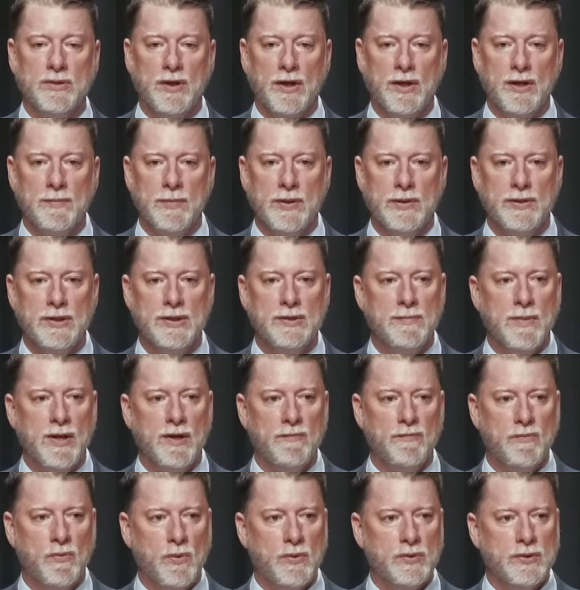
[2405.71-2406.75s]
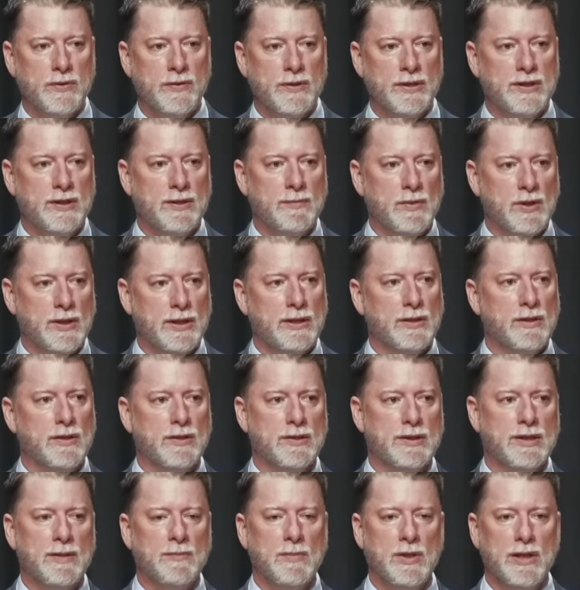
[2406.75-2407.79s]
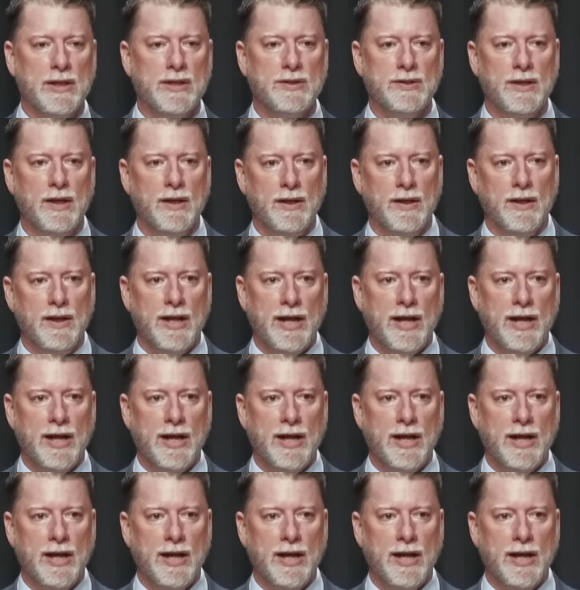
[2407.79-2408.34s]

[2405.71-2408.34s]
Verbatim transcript: talking about these metaphors and these similes.